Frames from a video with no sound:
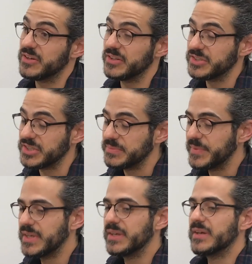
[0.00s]

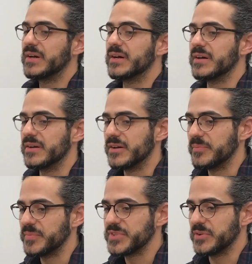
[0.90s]
psychology.
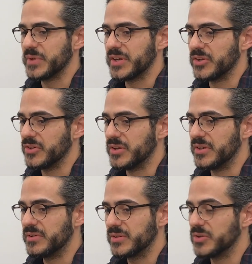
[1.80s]
So we had a
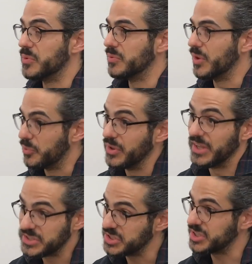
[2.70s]
good
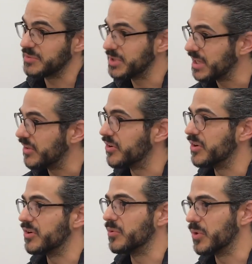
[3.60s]
relationship
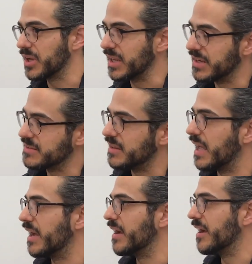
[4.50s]
together, working in
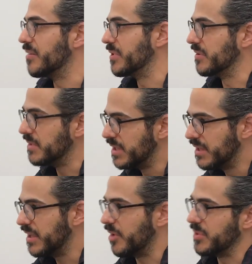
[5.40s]
his lab and
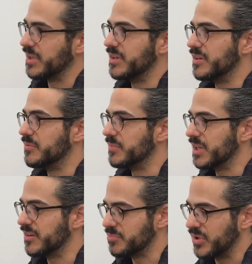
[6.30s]
helping
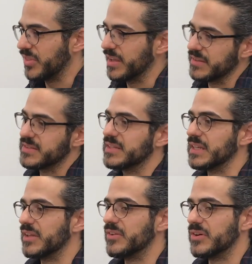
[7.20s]
him kind of put
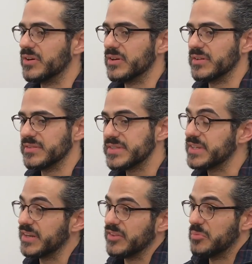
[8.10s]
things together and
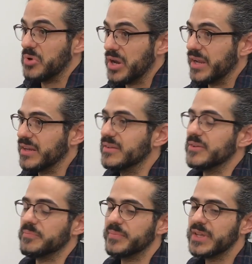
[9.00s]
study the
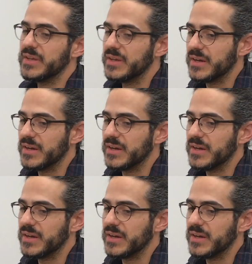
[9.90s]
brain. And